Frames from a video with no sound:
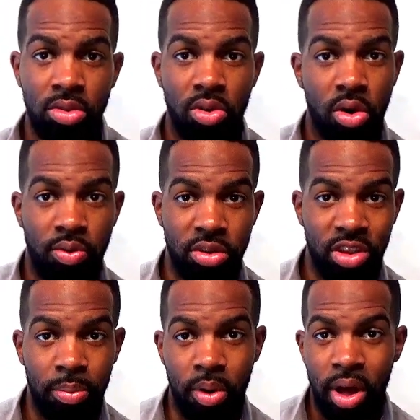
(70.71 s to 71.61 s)
So for
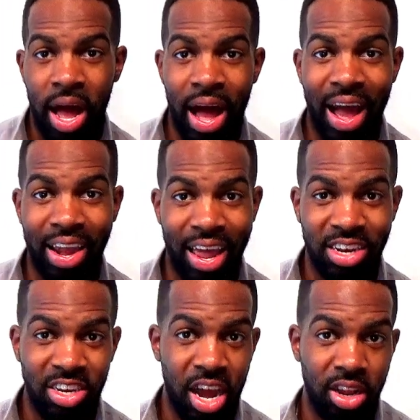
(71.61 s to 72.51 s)
example, I like
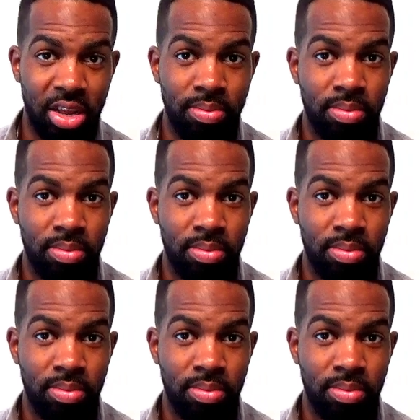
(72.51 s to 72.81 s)
chocolate.